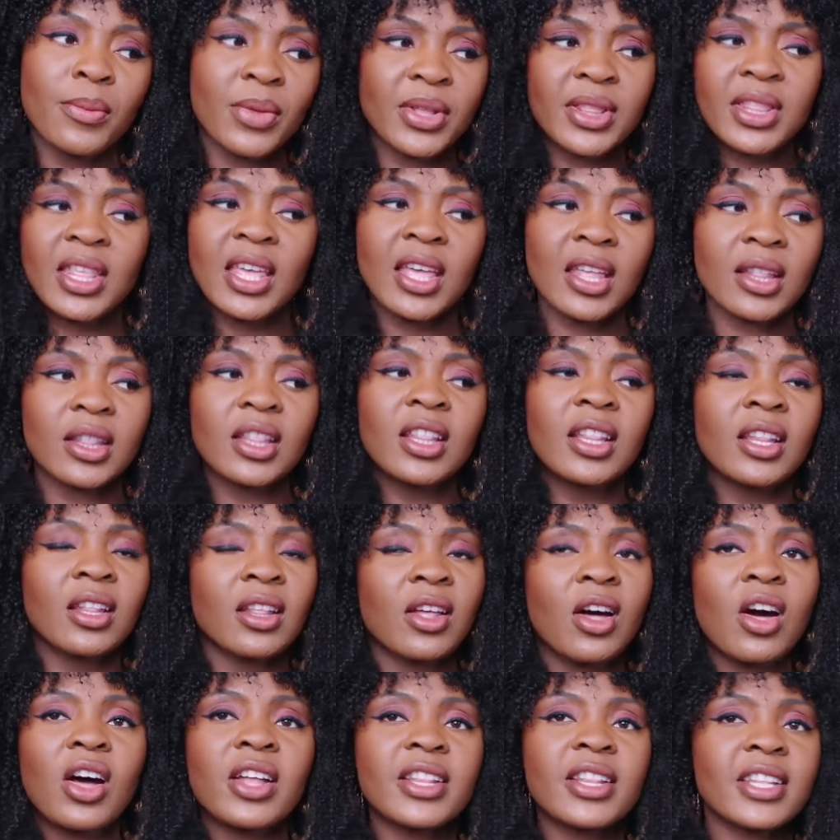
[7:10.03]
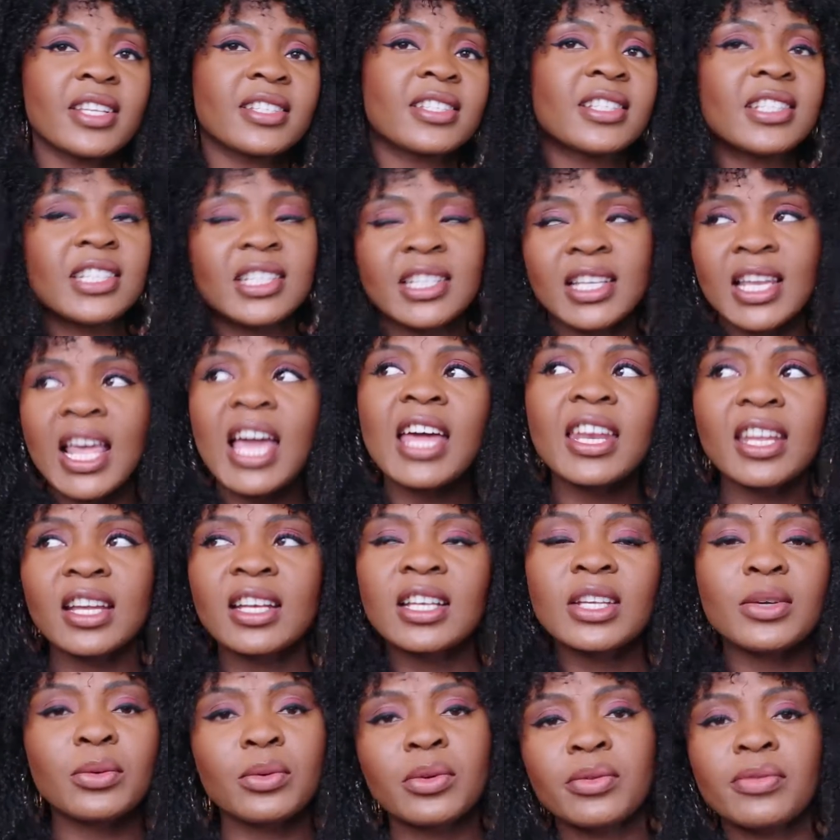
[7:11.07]
But then honestly,
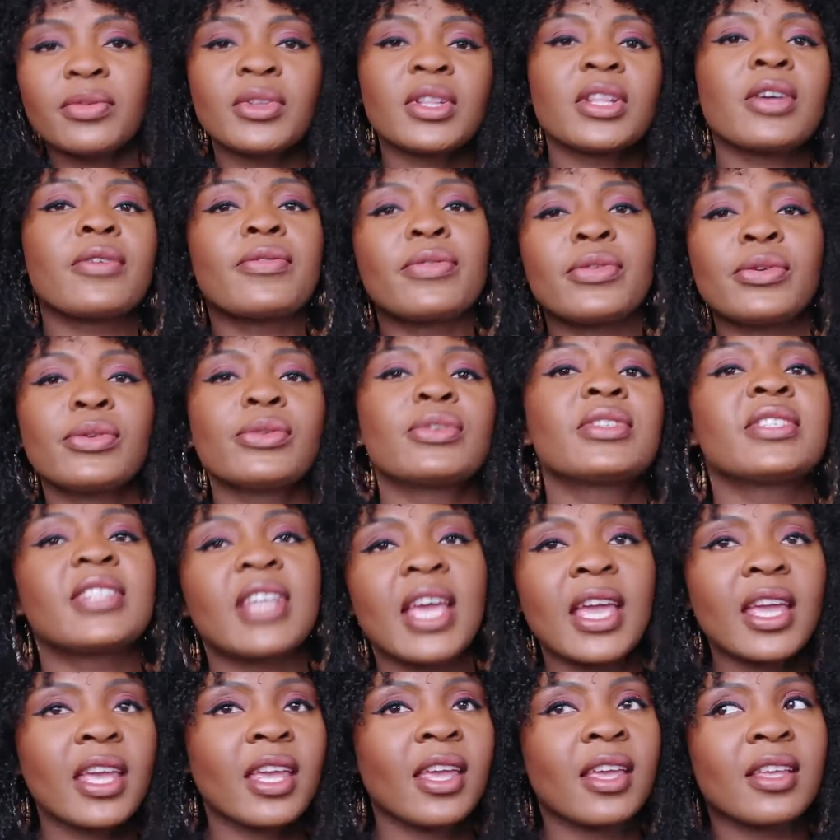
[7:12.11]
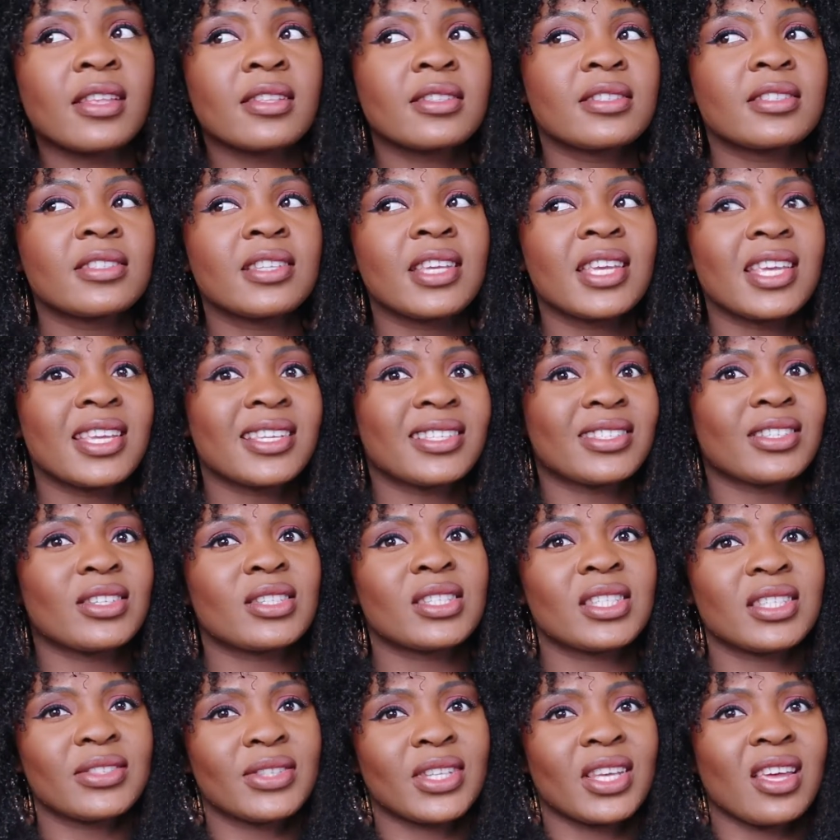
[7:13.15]
literally within a few seconds, it
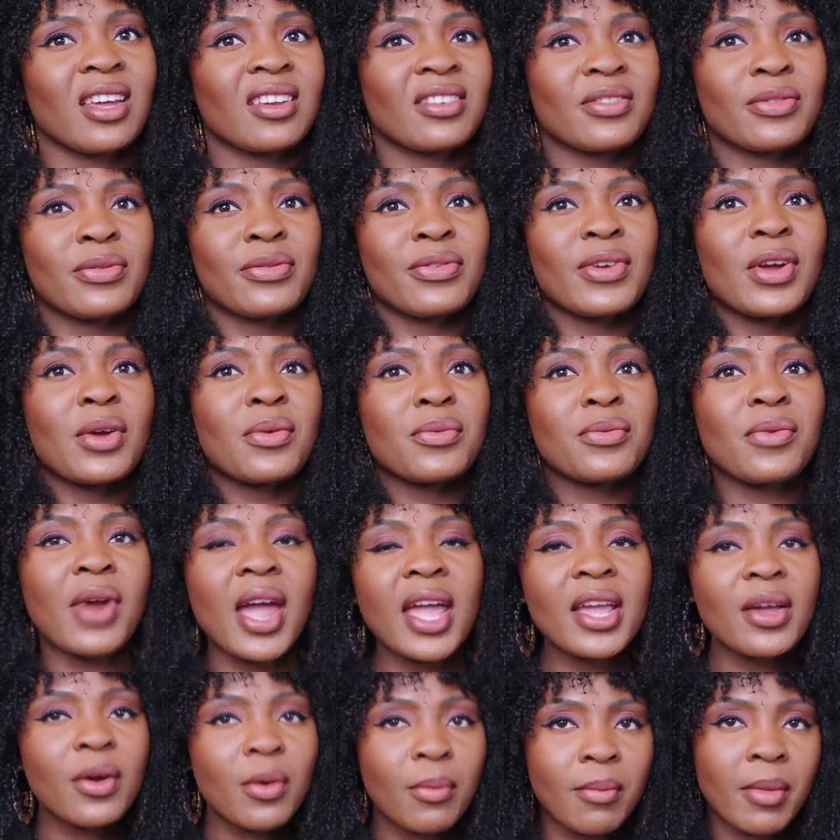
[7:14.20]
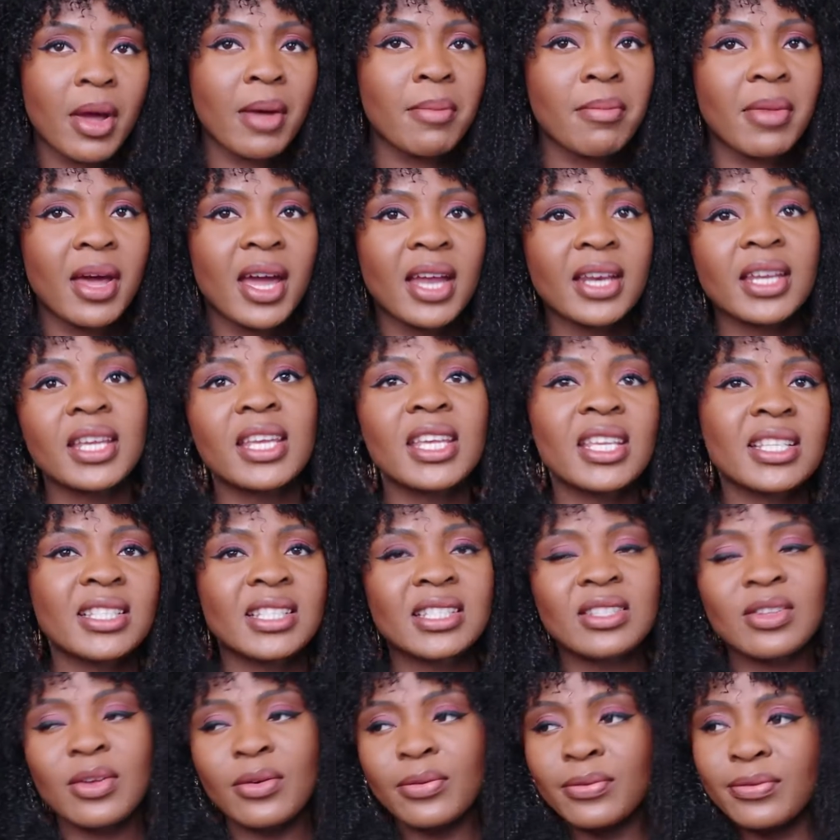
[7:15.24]
just kind of felt right on my body. It
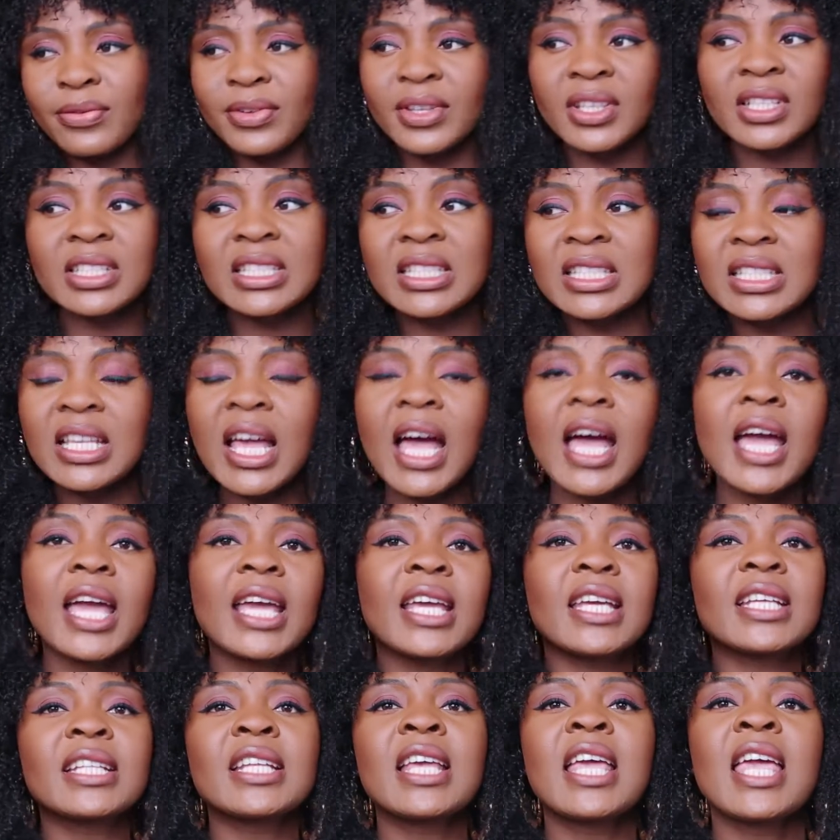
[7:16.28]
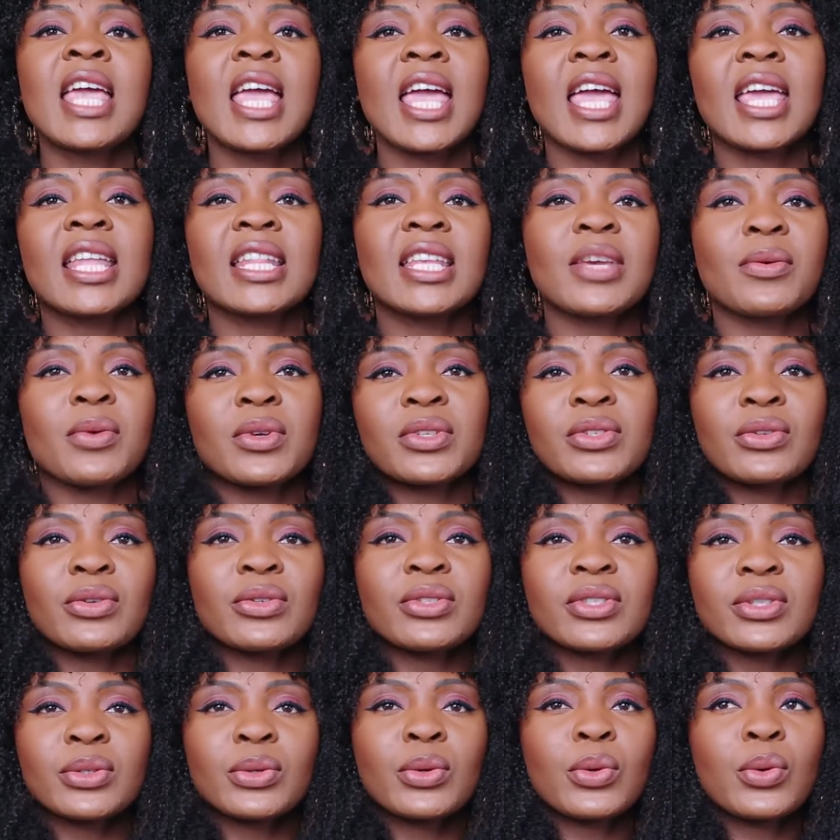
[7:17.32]
did not feel tight and it was
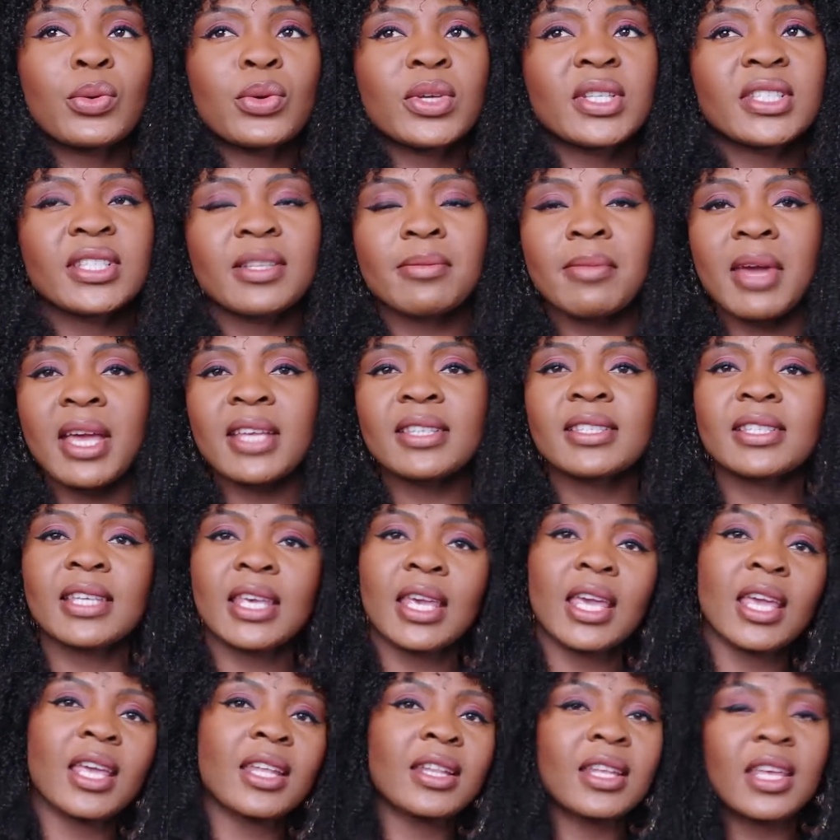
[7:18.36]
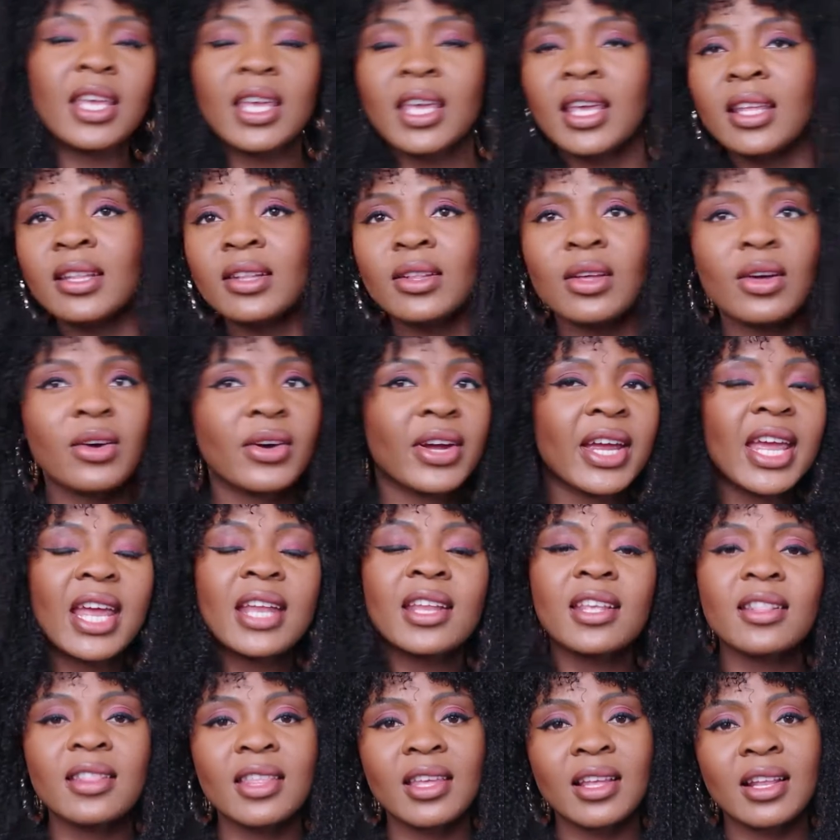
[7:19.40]
not squeezing my skin in or
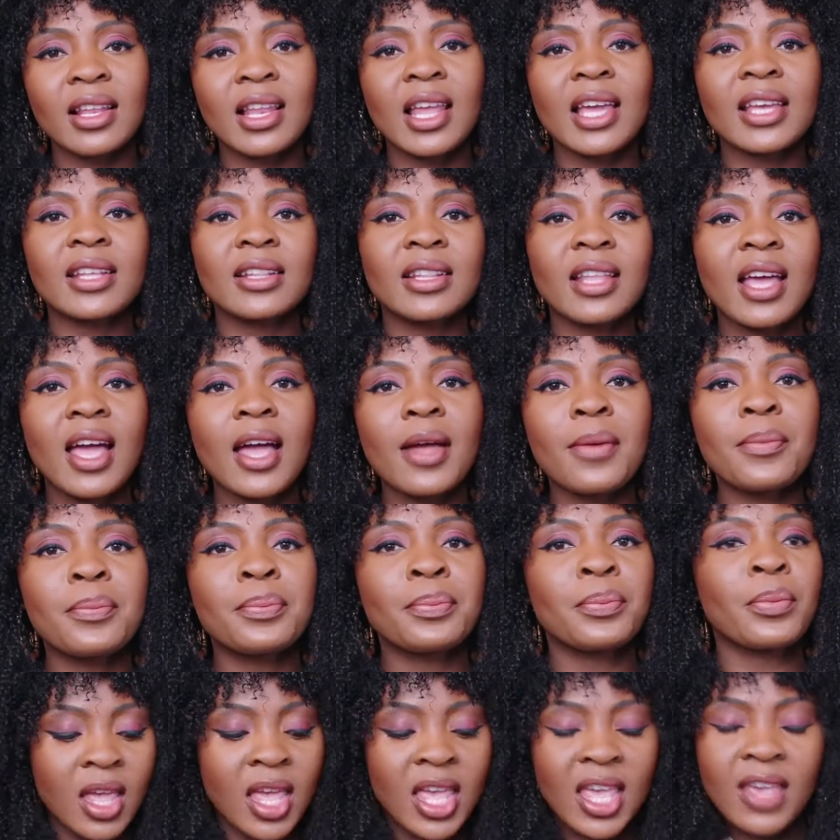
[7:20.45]
anything like that.